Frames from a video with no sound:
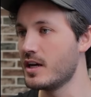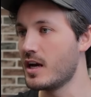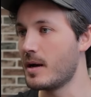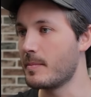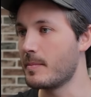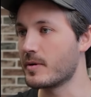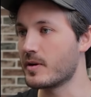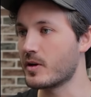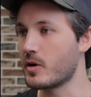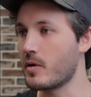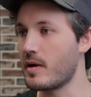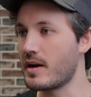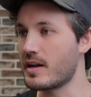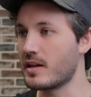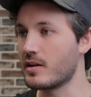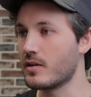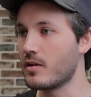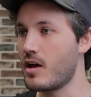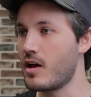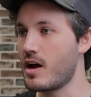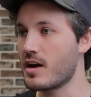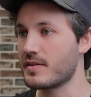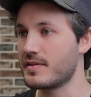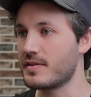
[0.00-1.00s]
I'm gonna go ahead and
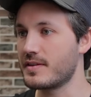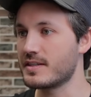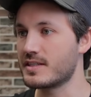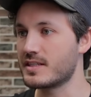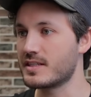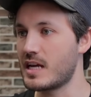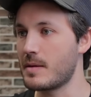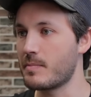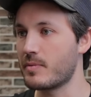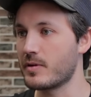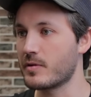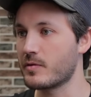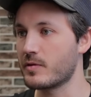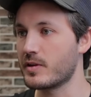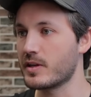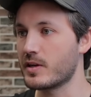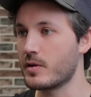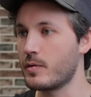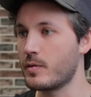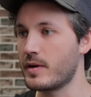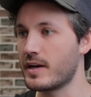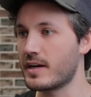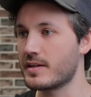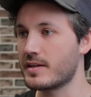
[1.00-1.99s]
lock this template really
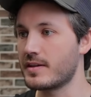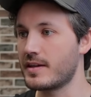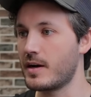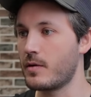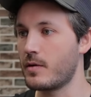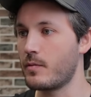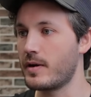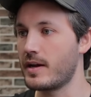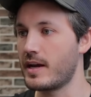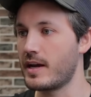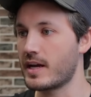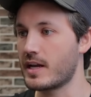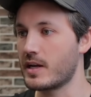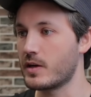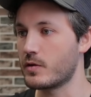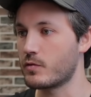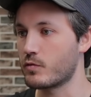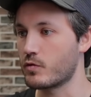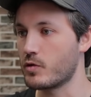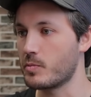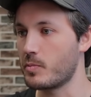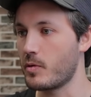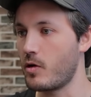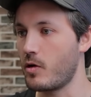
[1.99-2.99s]
quick. That way I can
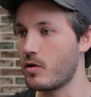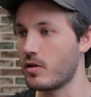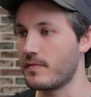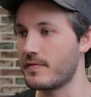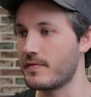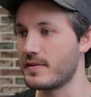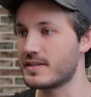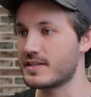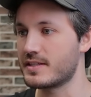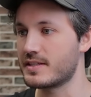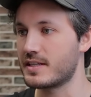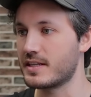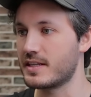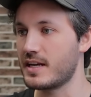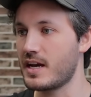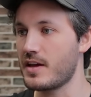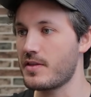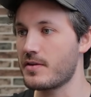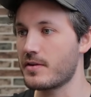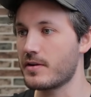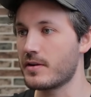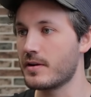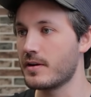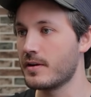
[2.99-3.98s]
group all of this
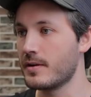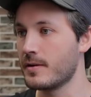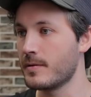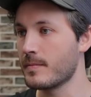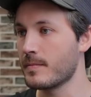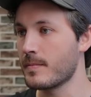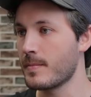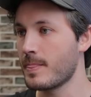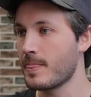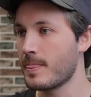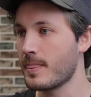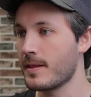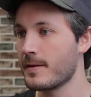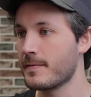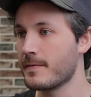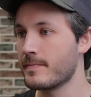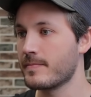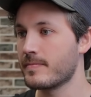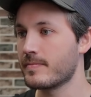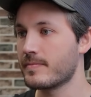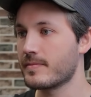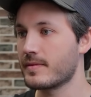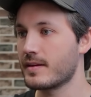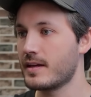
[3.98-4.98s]
together.
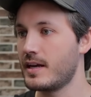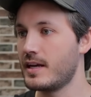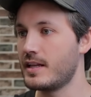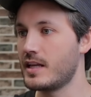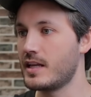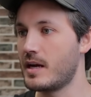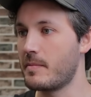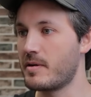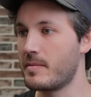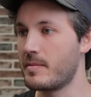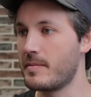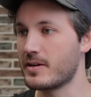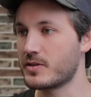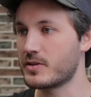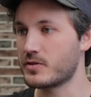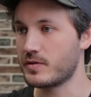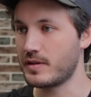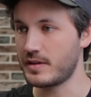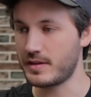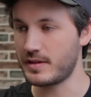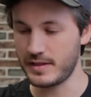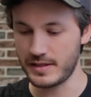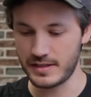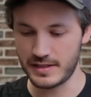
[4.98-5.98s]
And now I'm gonna make
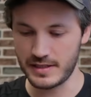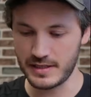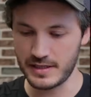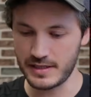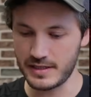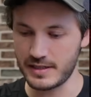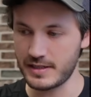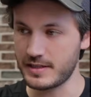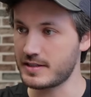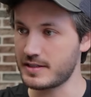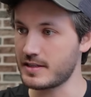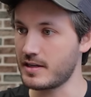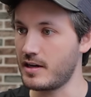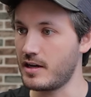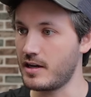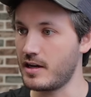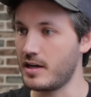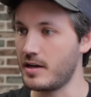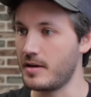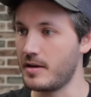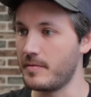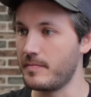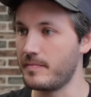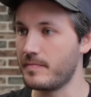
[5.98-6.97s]
sure that this is
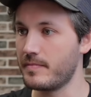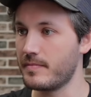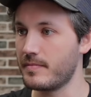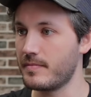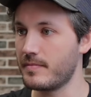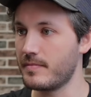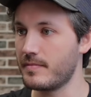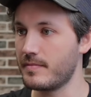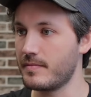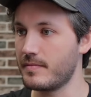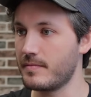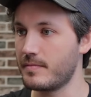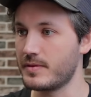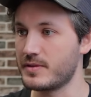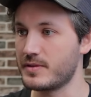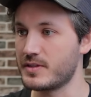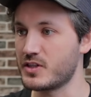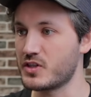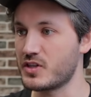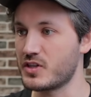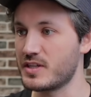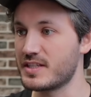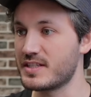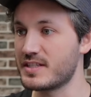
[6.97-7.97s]

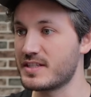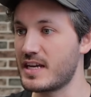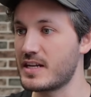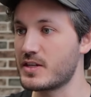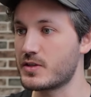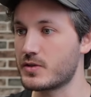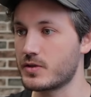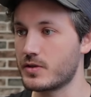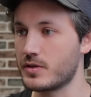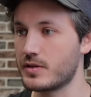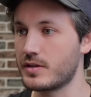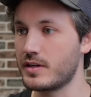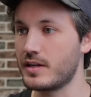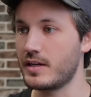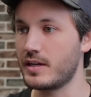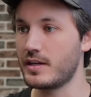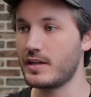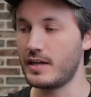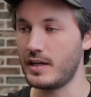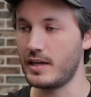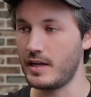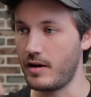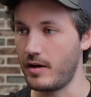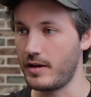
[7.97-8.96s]
position centered
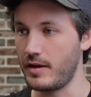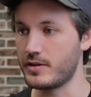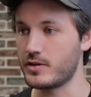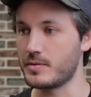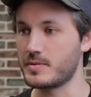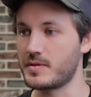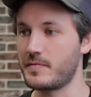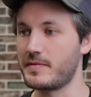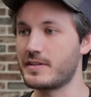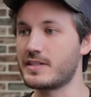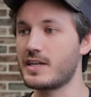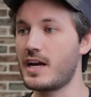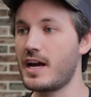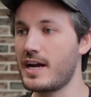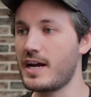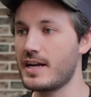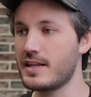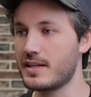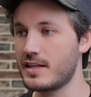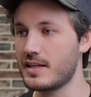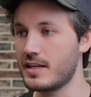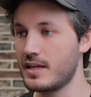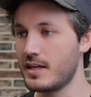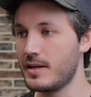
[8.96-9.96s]
in terms of its height.